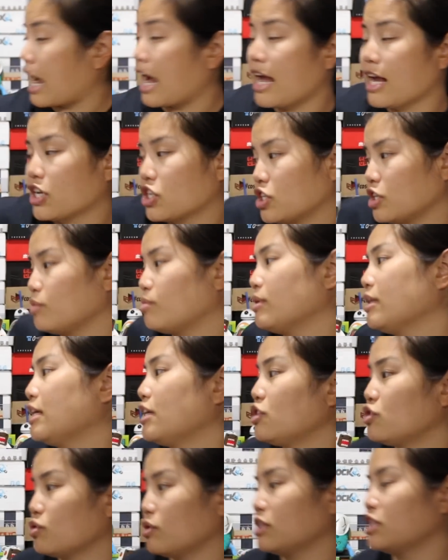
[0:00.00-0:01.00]
I actually really
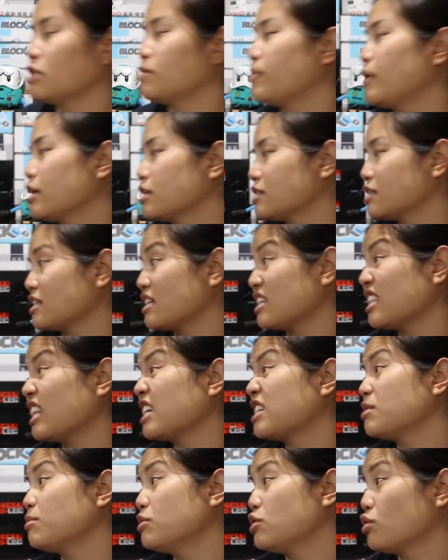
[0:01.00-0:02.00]
enjoyed this box because I
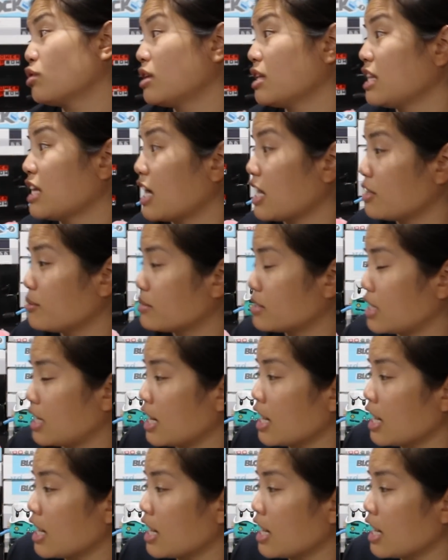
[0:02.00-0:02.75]
liked a majority of the items in